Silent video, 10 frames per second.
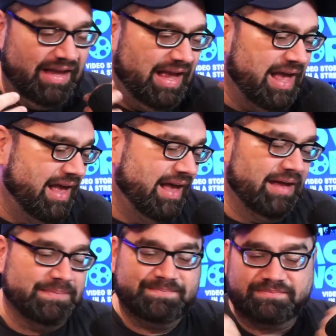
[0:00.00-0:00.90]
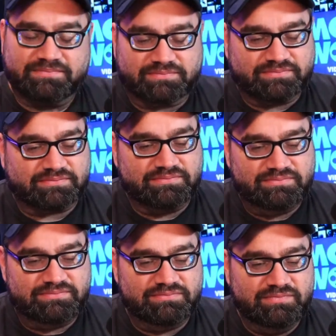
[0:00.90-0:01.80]
I
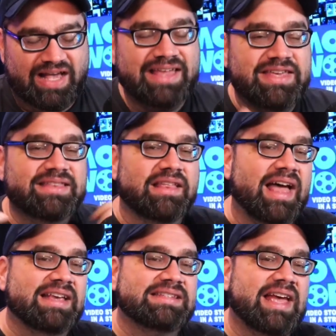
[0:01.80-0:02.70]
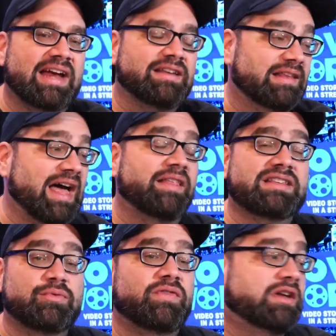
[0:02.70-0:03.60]
think the last act, a lot of
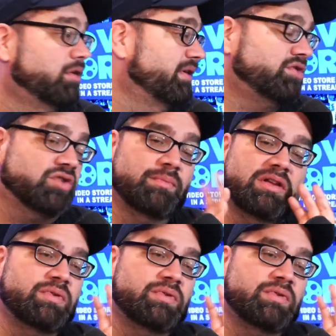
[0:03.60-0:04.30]
this movie could have been trimmed.